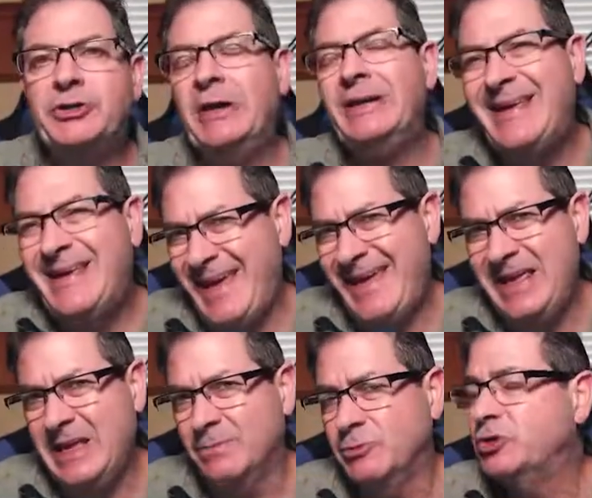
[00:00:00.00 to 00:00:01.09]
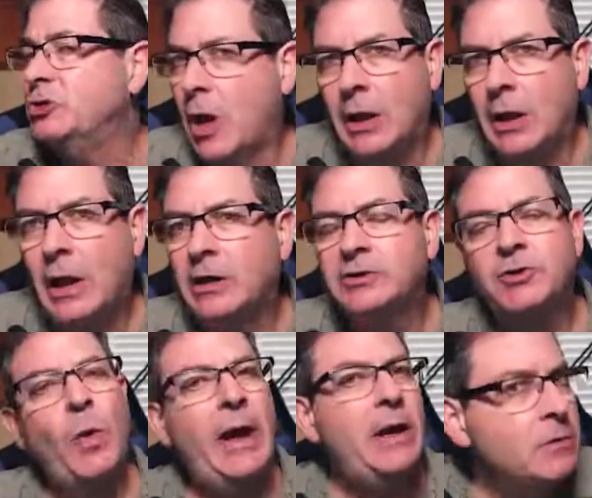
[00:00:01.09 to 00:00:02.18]
and games not locked
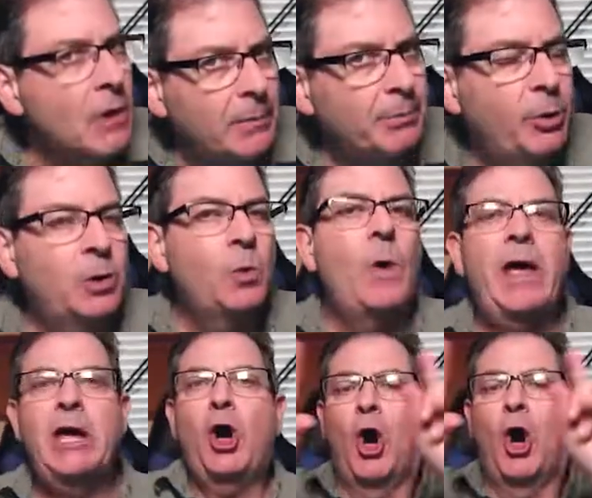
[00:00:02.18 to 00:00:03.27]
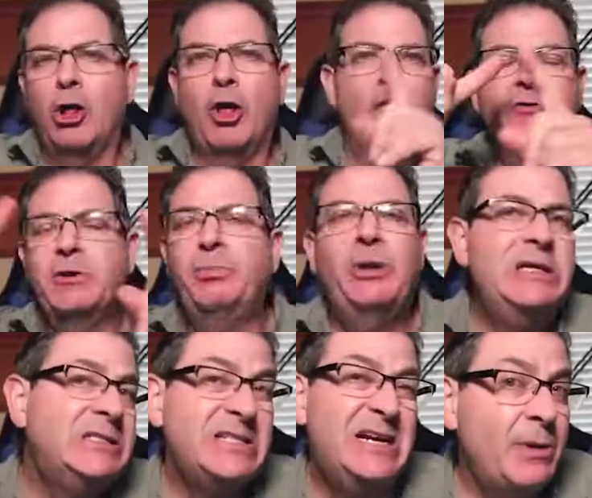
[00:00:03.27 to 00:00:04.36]
away, not put away all over the place
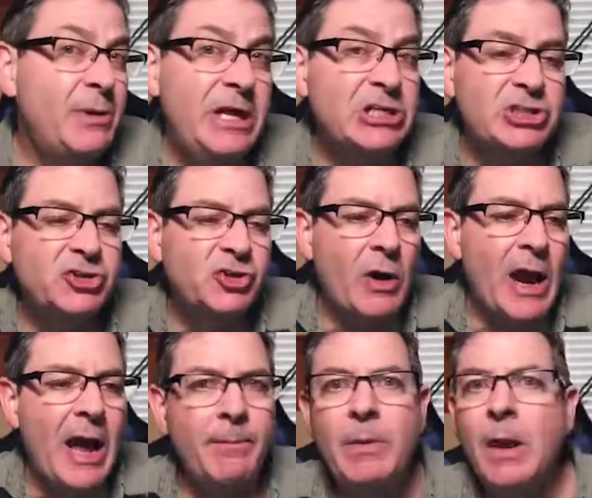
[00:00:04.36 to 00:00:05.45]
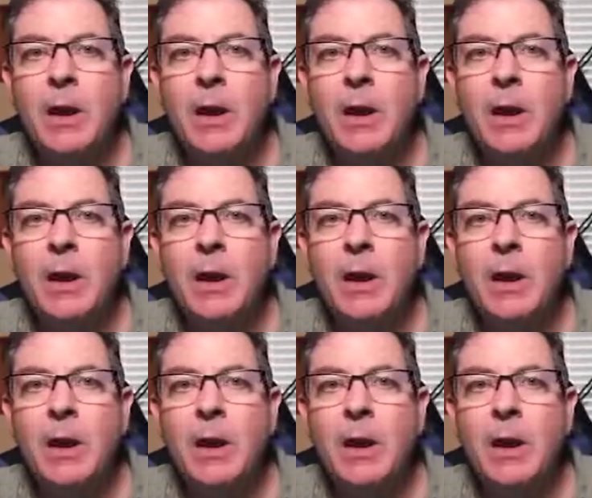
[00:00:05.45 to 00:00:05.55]
that anybody could just grab,